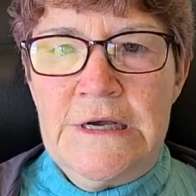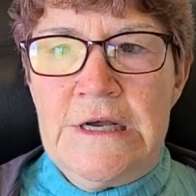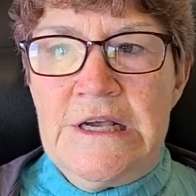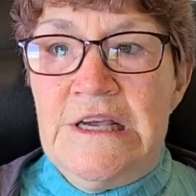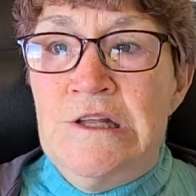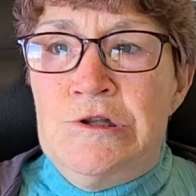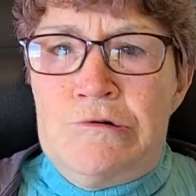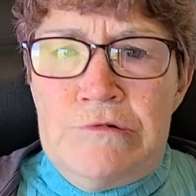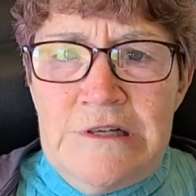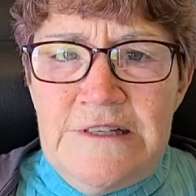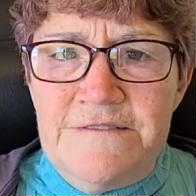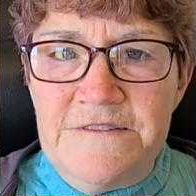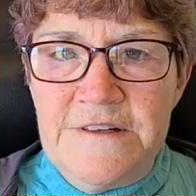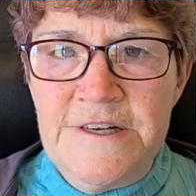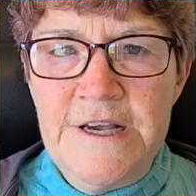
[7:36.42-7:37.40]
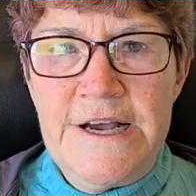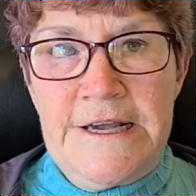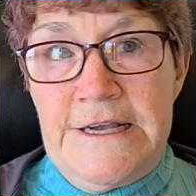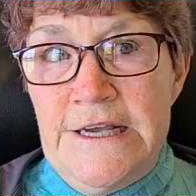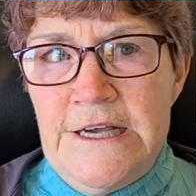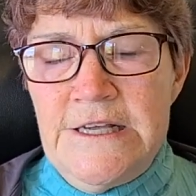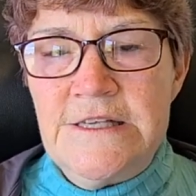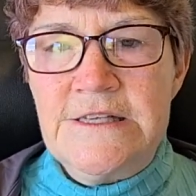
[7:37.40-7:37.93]
Intuitively, I
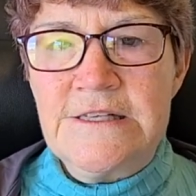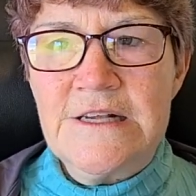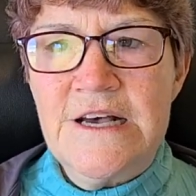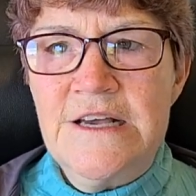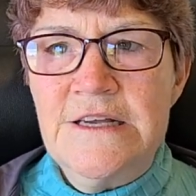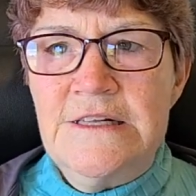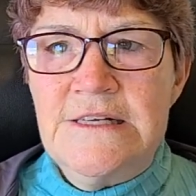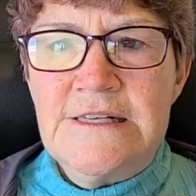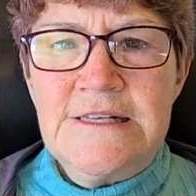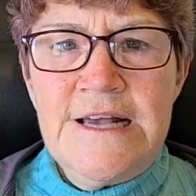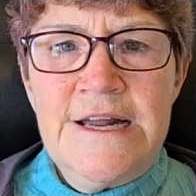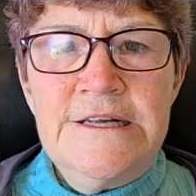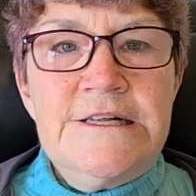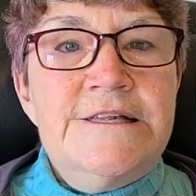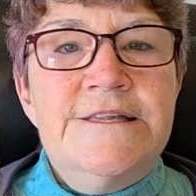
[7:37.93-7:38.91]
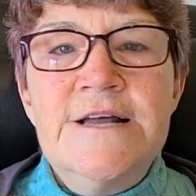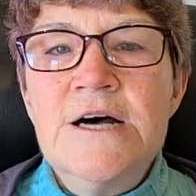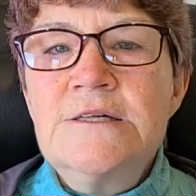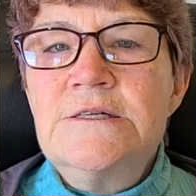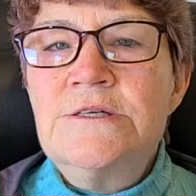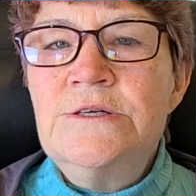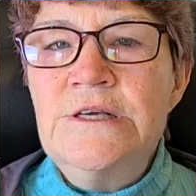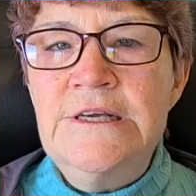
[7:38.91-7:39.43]
guess, I decided
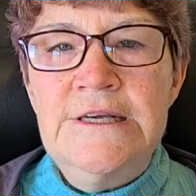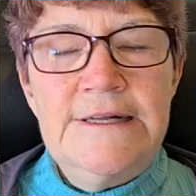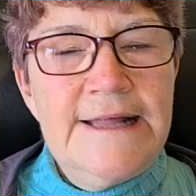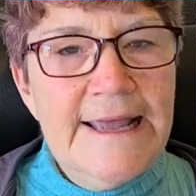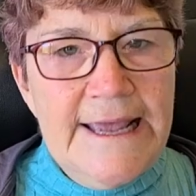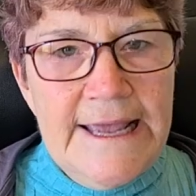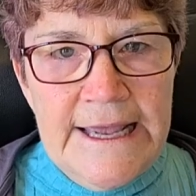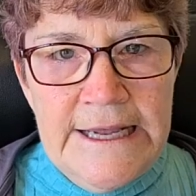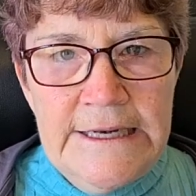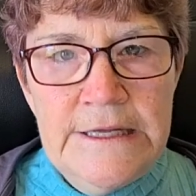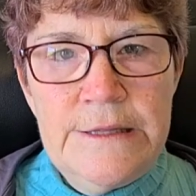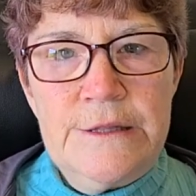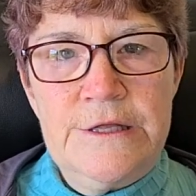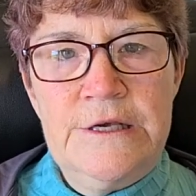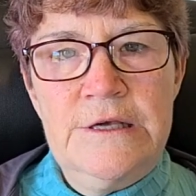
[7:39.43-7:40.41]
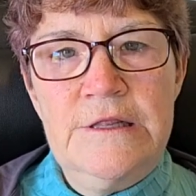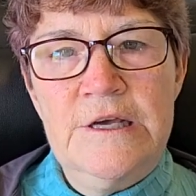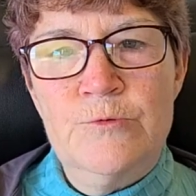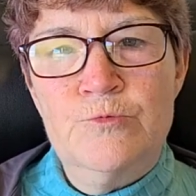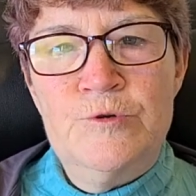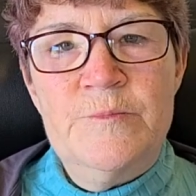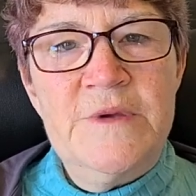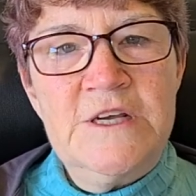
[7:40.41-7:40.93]
not to eat anything that
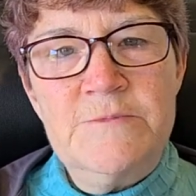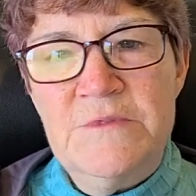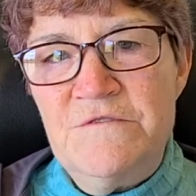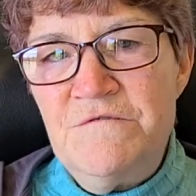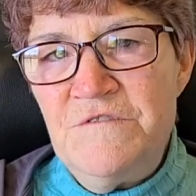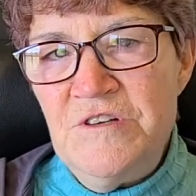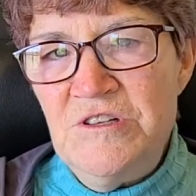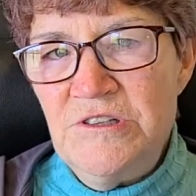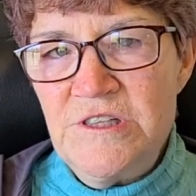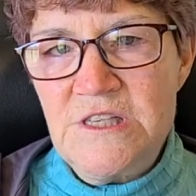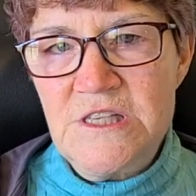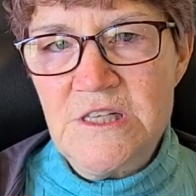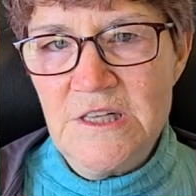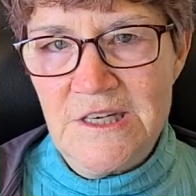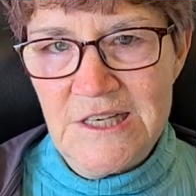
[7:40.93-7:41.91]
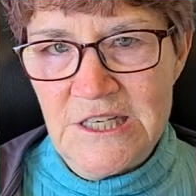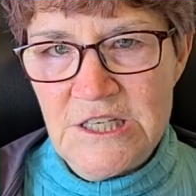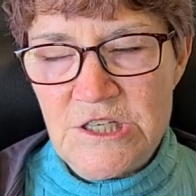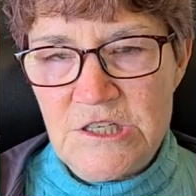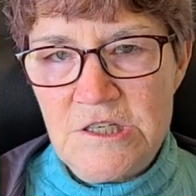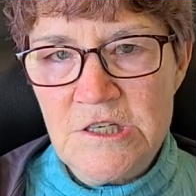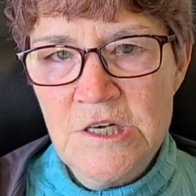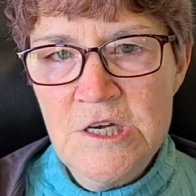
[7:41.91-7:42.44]
would make me feel
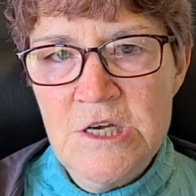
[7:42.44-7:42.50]
sluggish.